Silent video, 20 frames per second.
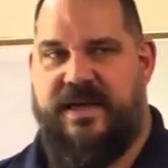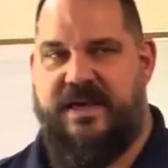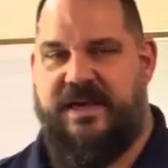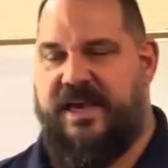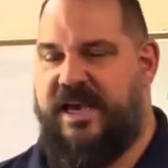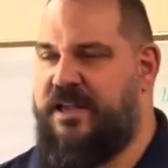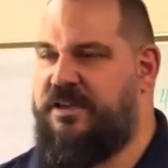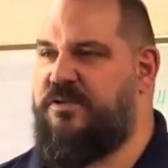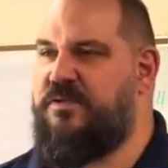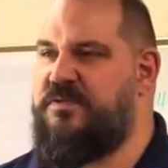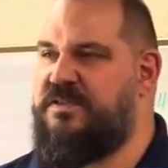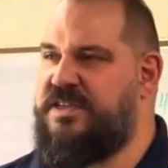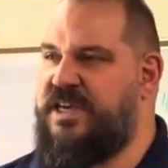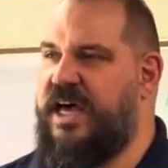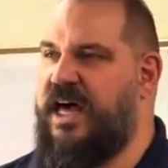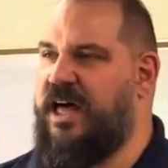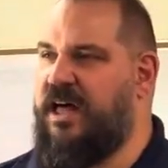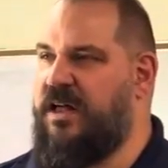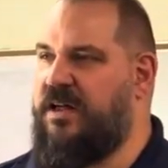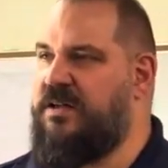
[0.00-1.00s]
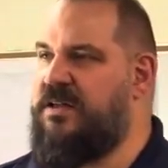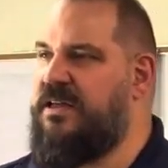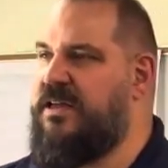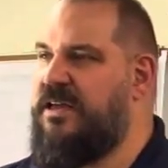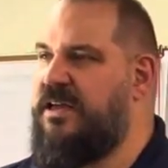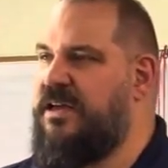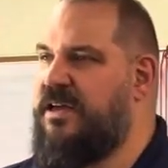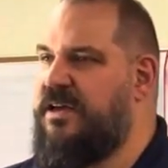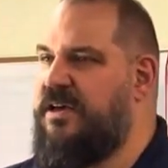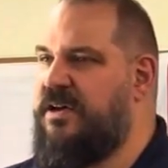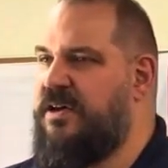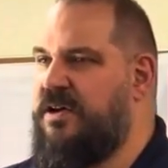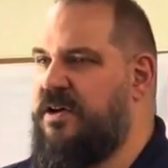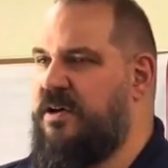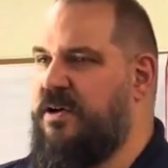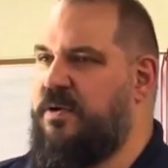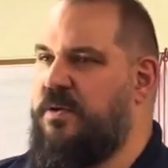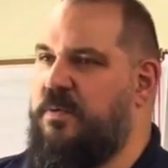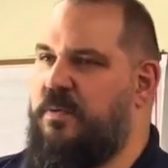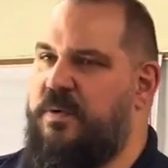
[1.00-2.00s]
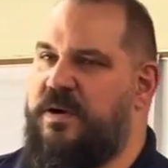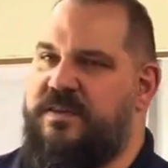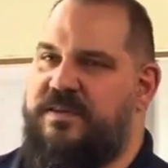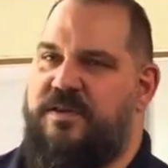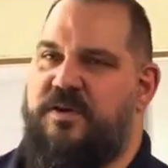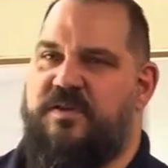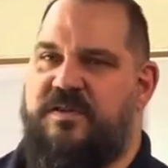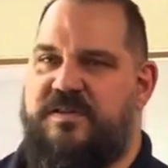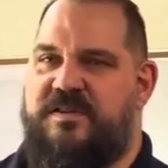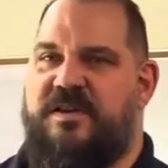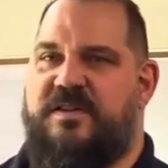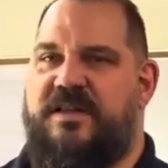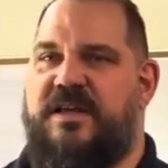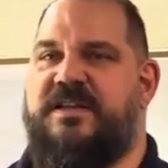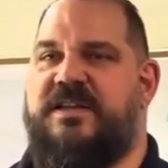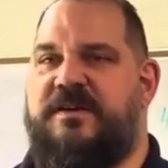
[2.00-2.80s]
Can you tell what the